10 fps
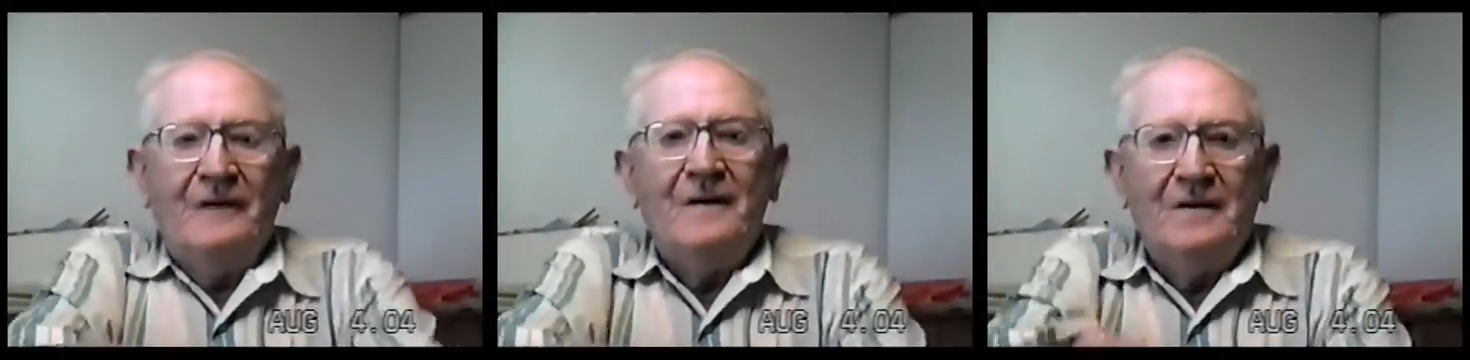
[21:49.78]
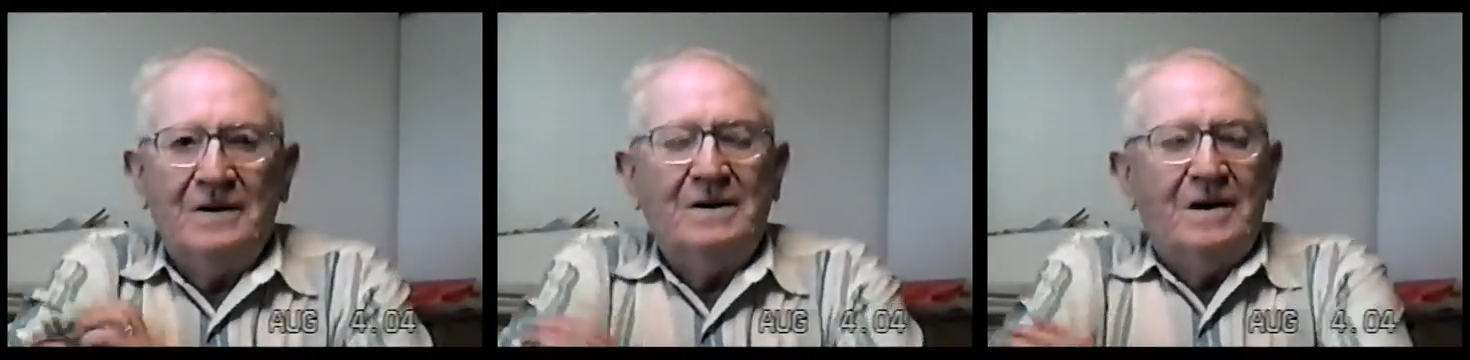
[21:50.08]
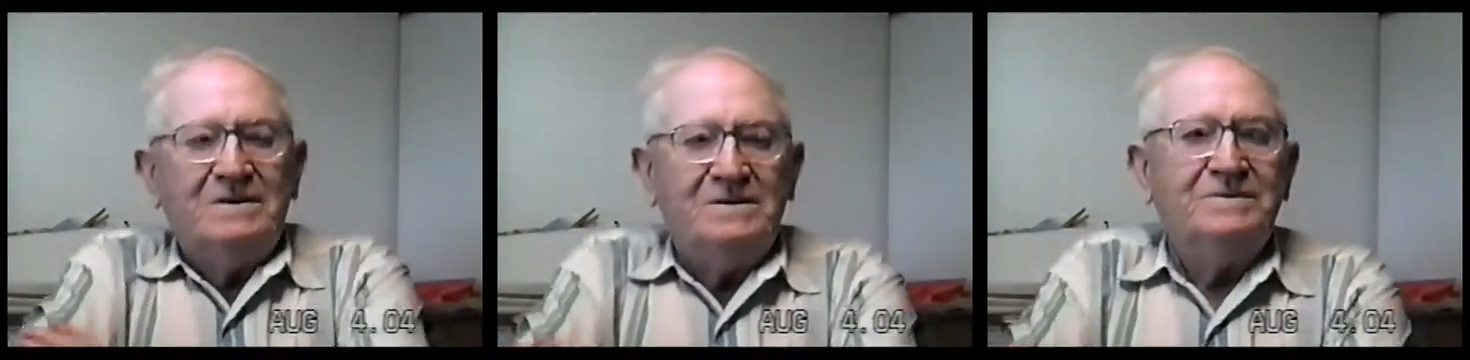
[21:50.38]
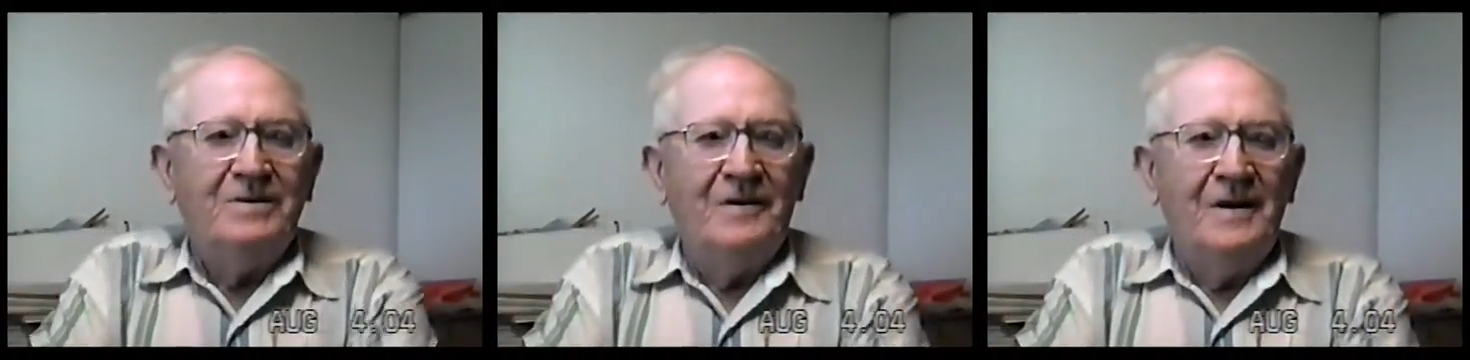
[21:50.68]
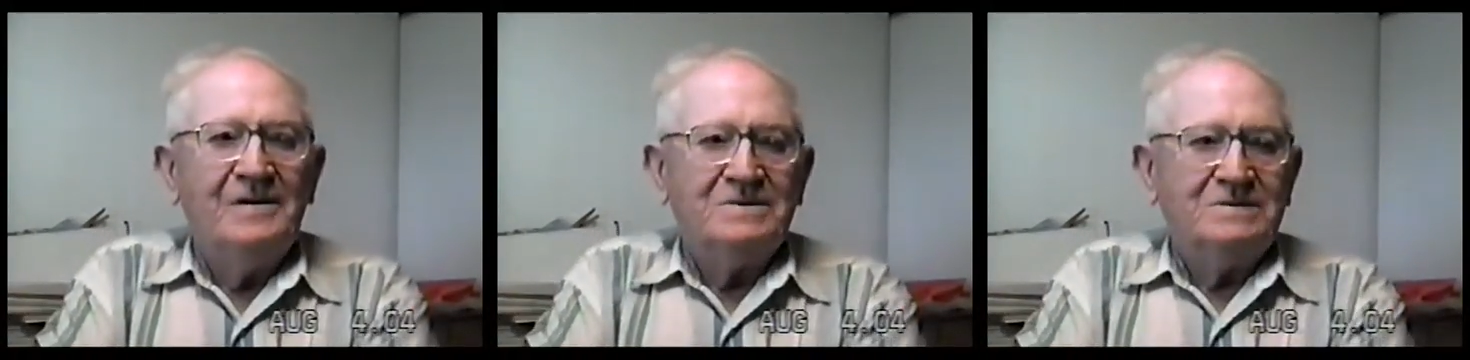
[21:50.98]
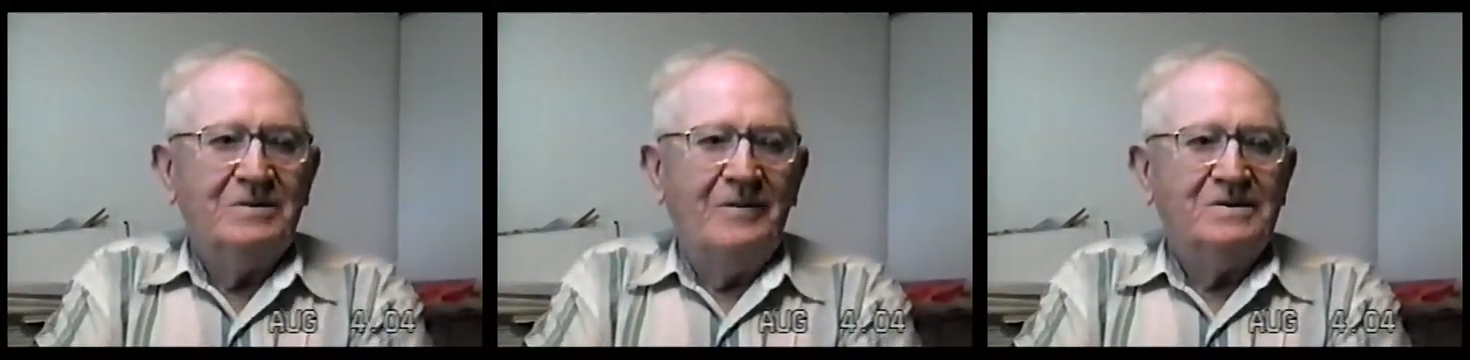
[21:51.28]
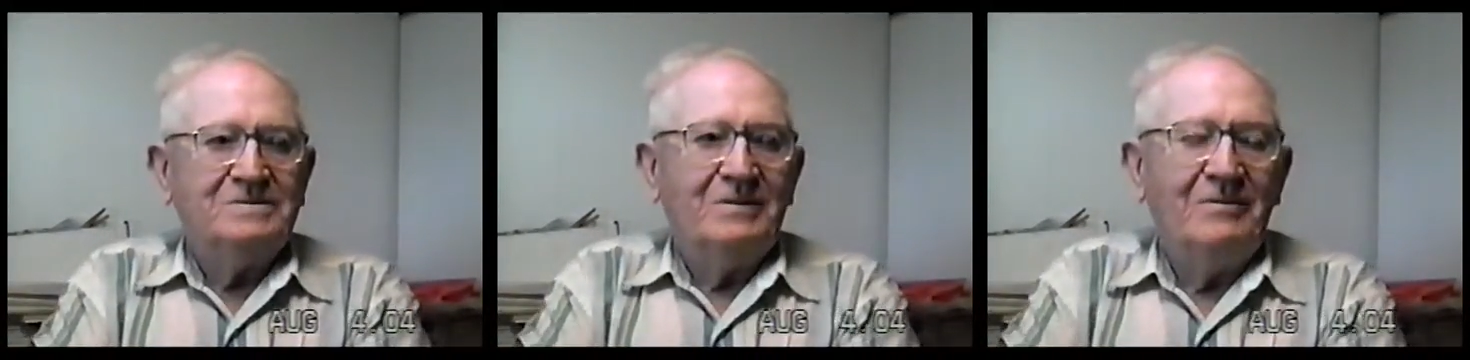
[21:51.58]
Did you feel like
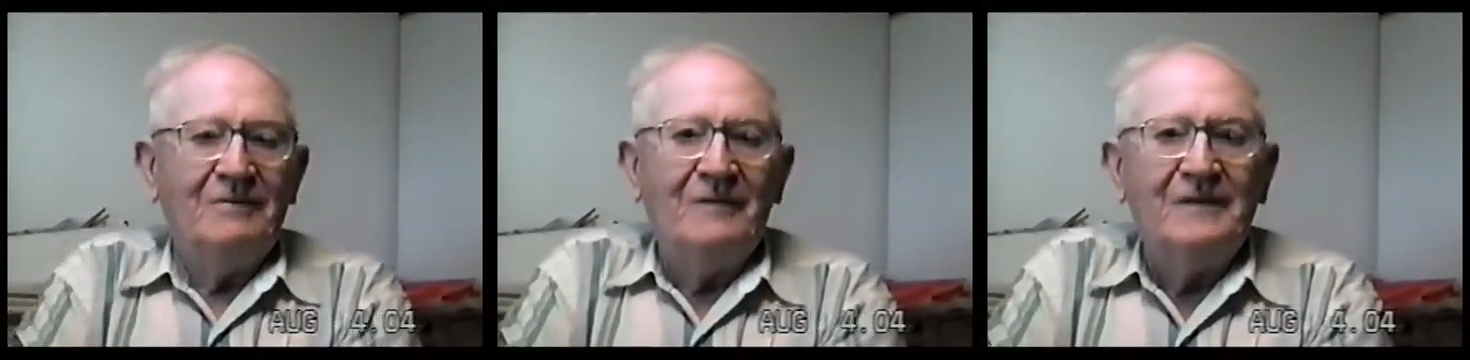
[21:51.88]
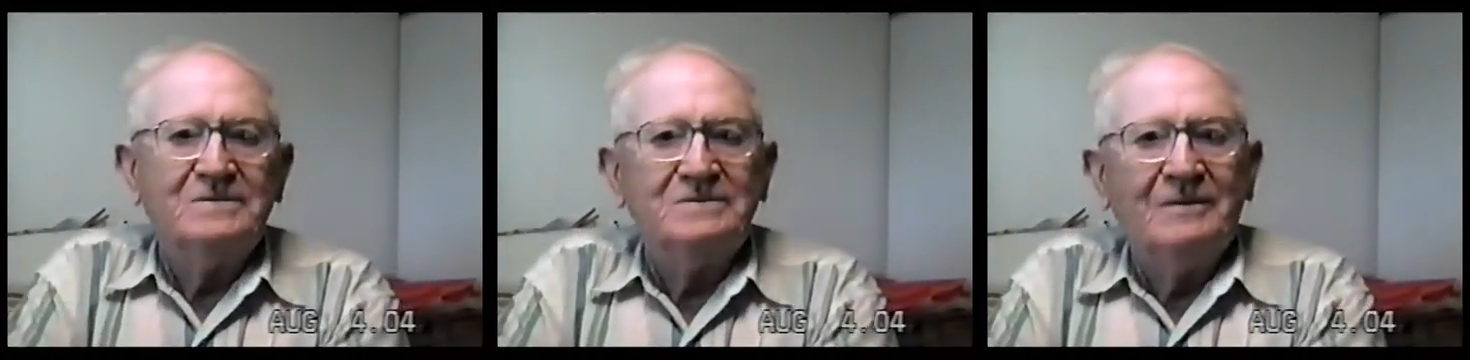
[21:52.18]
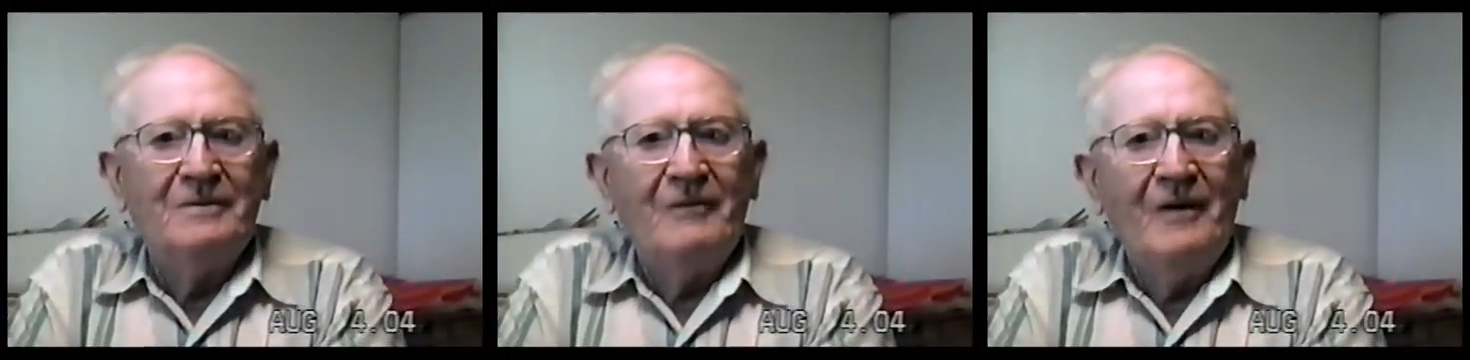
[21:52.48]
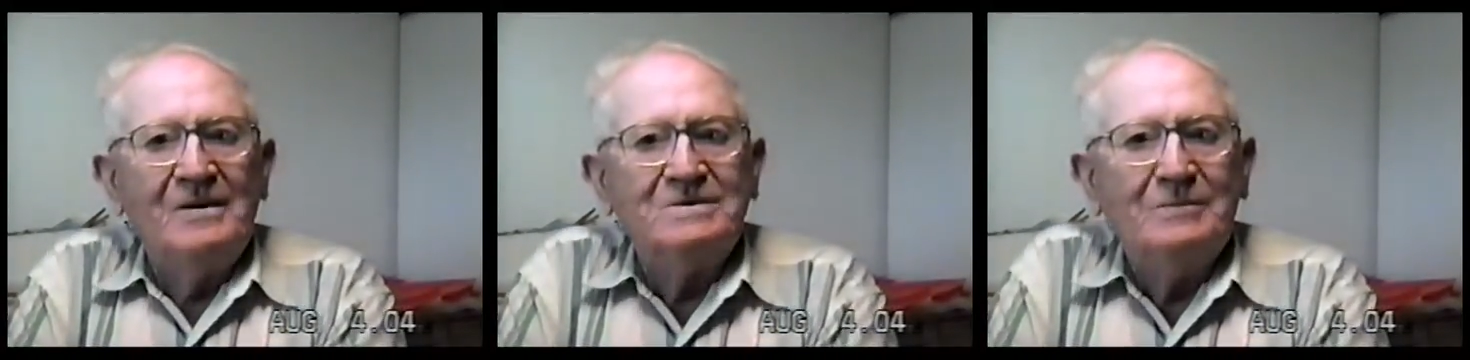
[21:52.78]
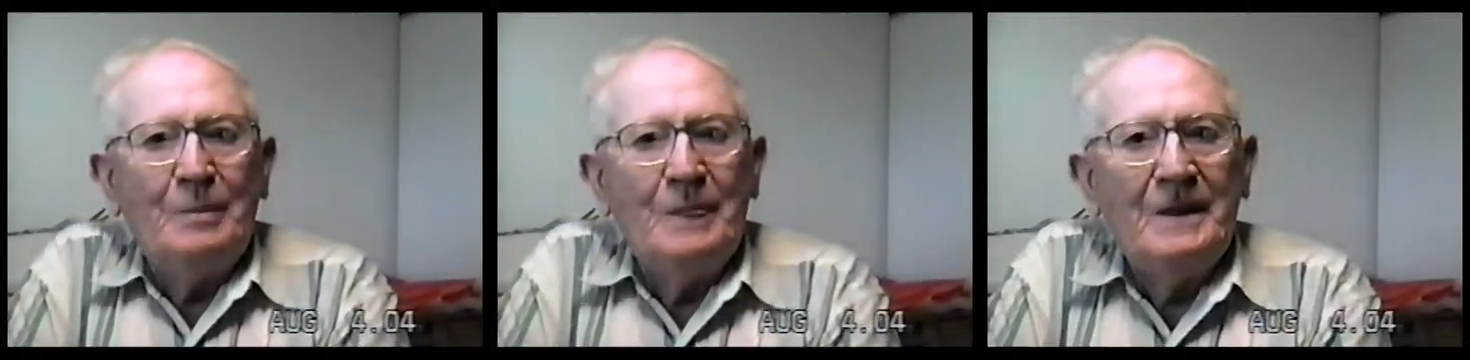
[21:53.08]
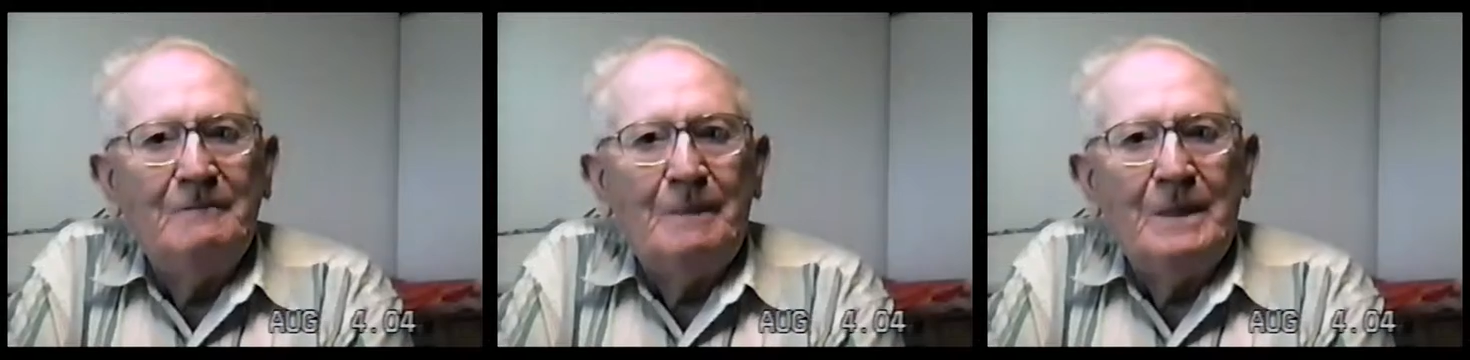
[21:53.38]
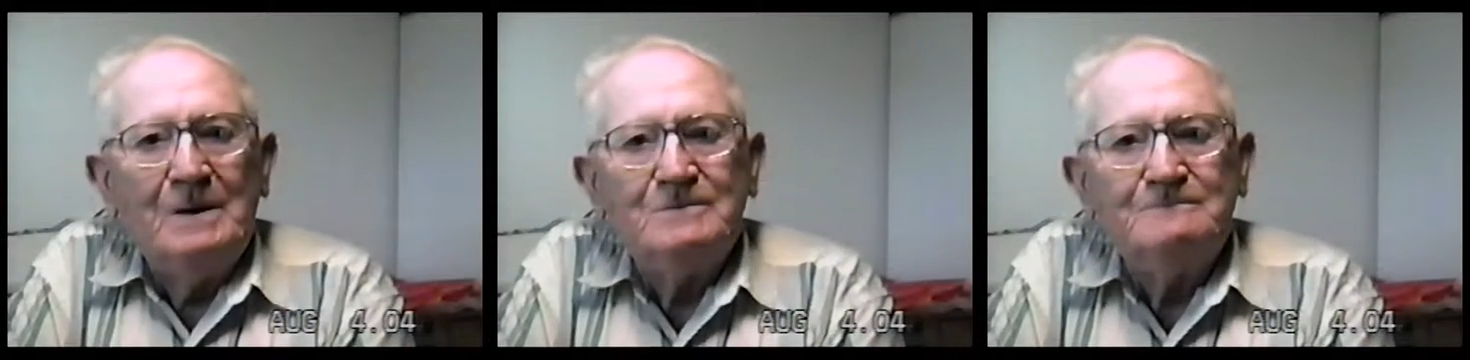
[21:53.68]
your artillery pieces
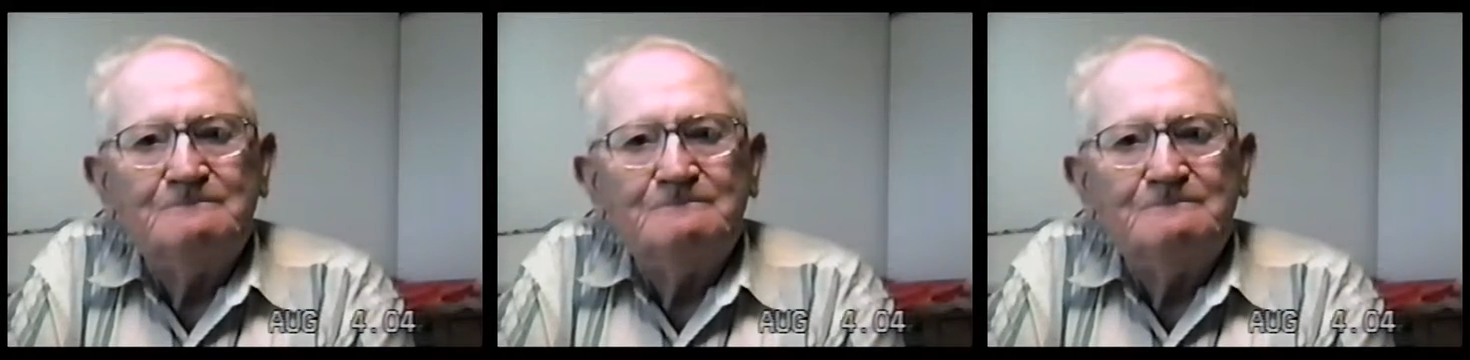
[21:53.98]
weren't?